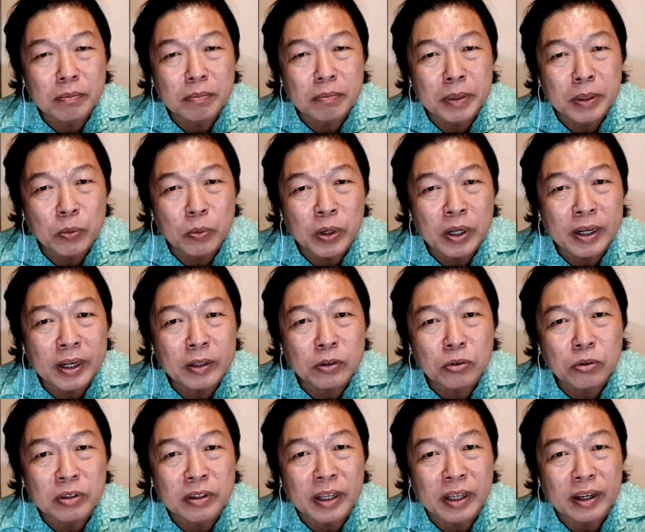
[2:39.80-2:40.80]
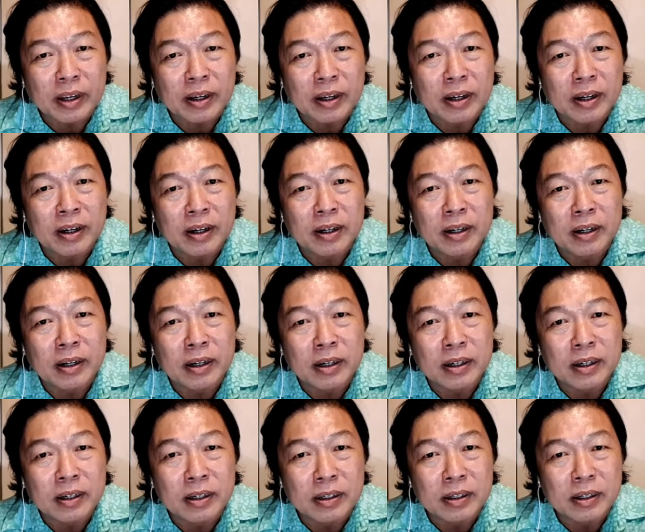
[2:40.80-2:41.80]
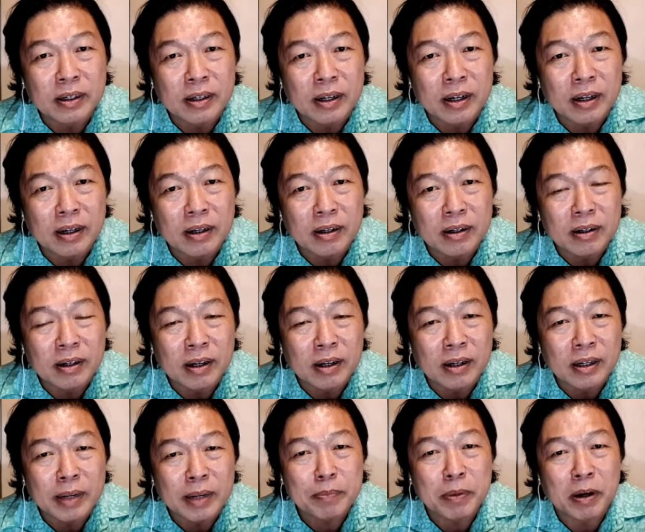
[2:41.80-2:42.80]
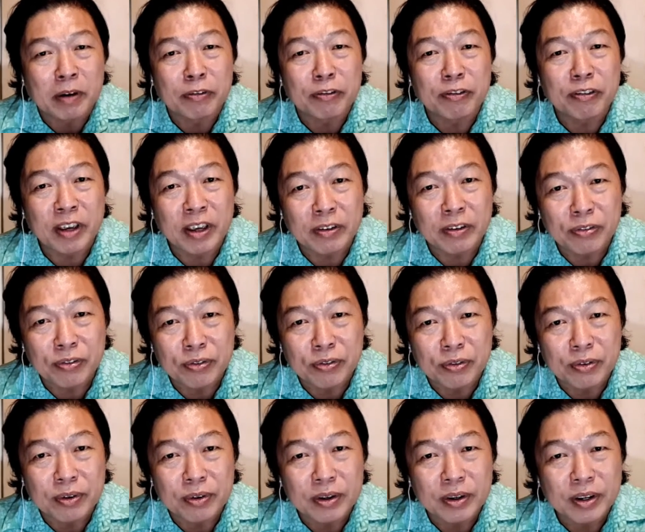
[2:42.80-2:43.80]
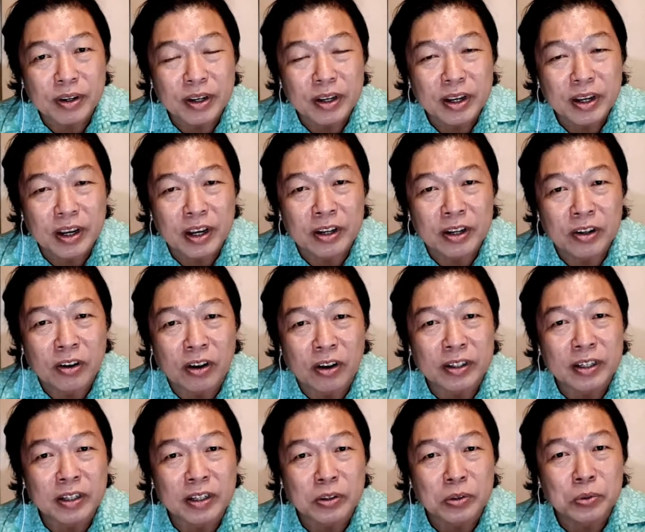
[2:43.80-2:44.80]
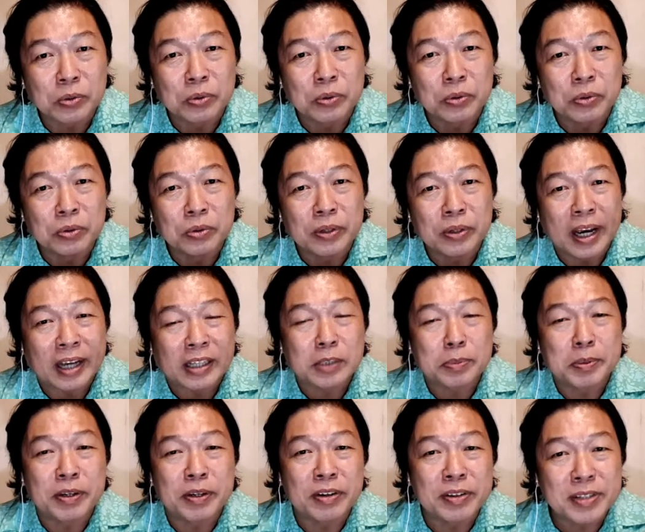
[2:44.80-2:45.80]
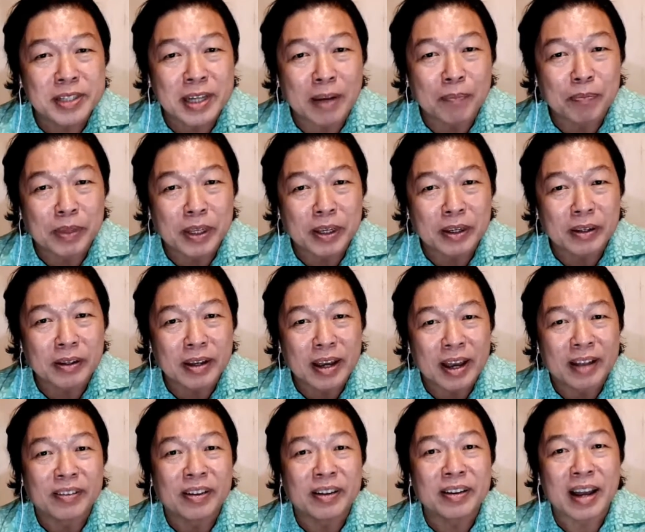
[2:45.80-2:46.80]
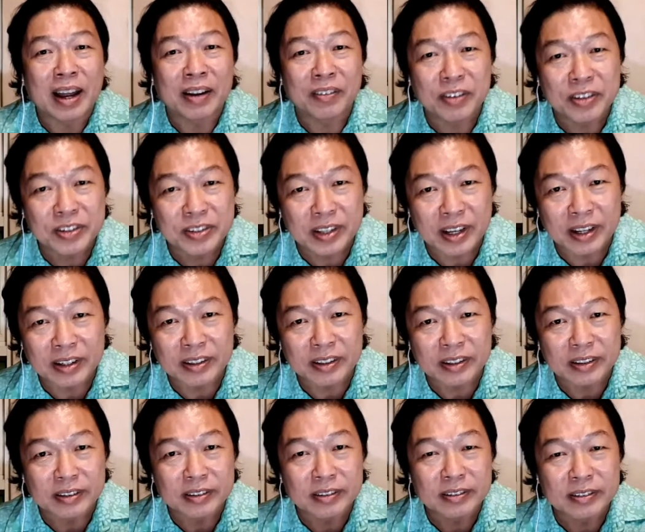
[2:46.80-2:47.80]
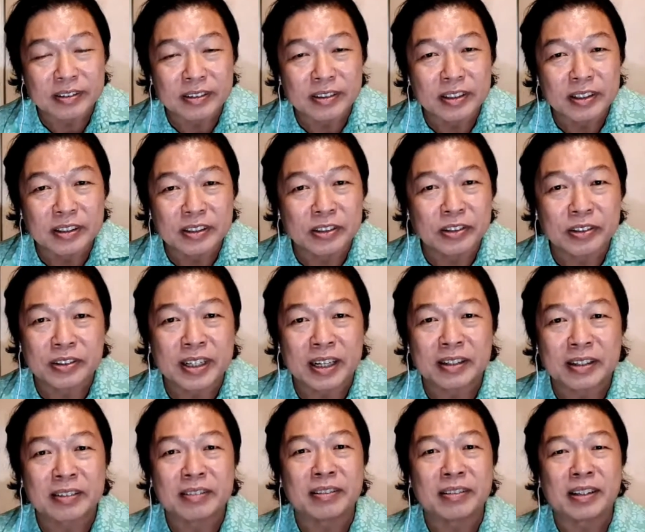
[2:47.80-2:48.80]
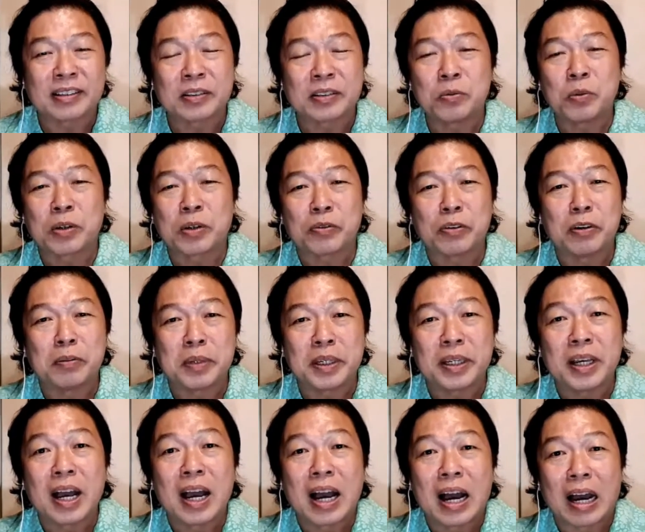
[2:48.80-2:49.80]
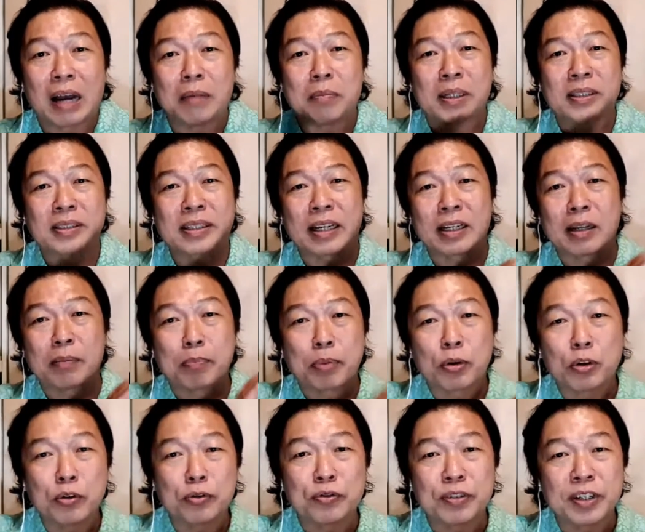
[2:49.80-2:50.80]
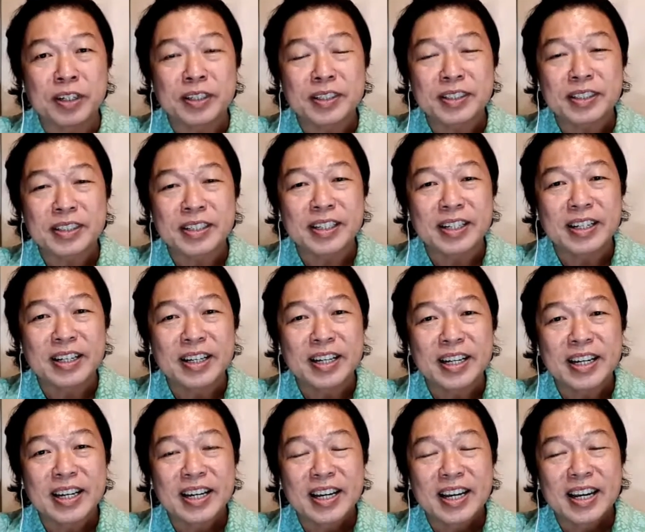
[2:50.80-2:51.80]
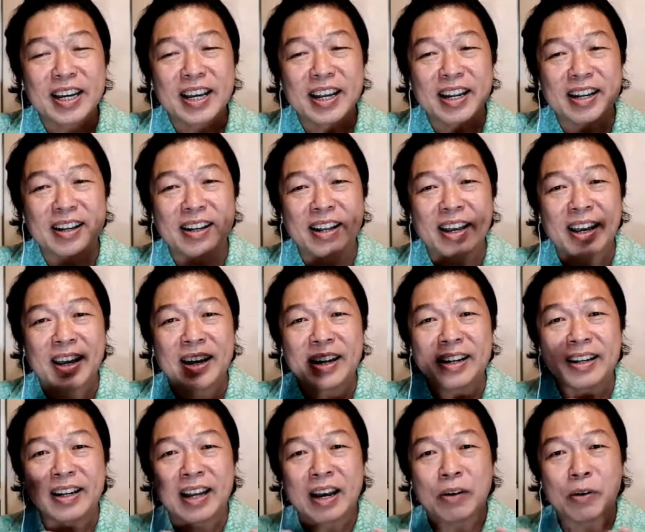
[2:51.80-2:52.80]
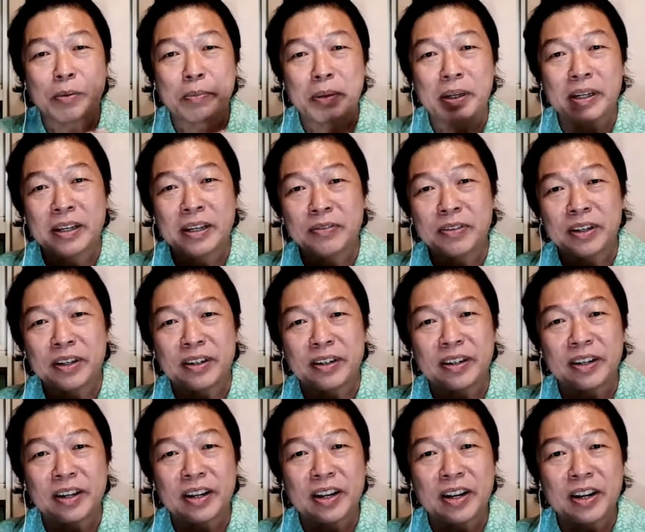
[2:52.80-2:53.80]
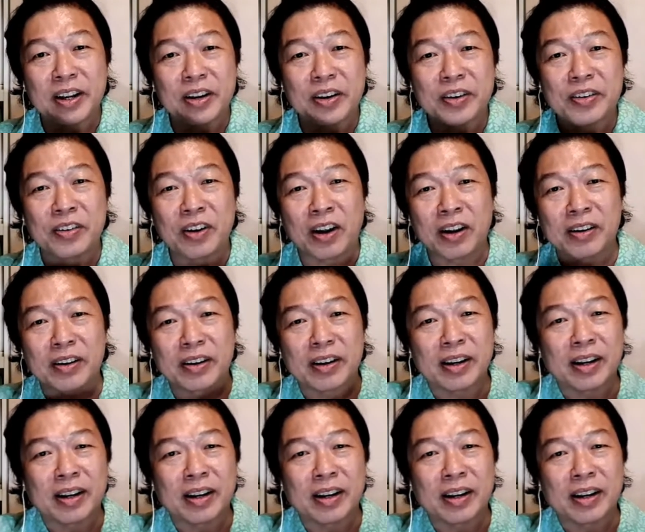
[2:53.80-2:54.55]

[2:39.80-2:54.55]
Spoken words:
be willing to take a leap of faith in order to experience something and then understand it. No, that doesn't work for me. I must get the proof first, then I will believe it. Not